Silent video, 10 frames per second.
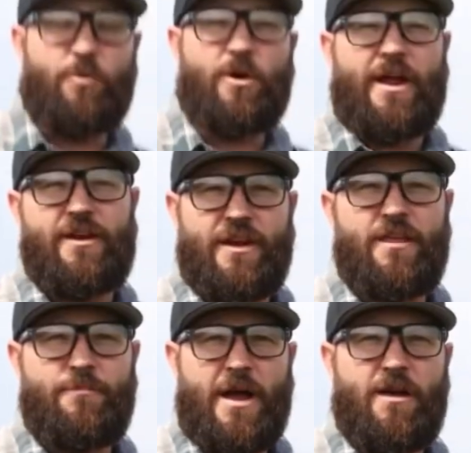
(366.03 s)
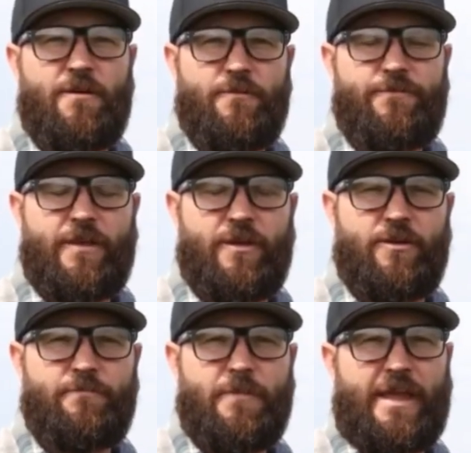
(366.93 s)
we're at another Milo
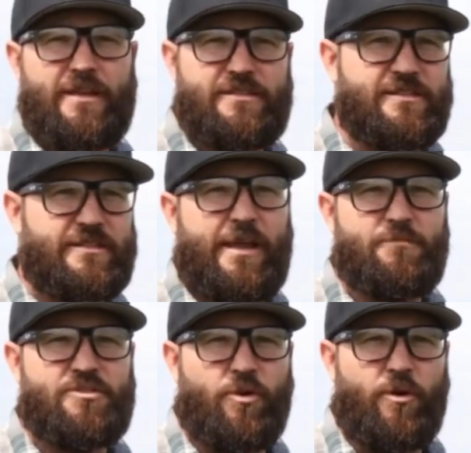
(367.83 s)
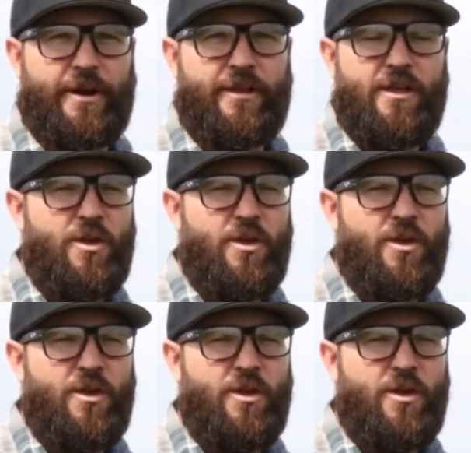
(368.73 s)
field and it's the same story.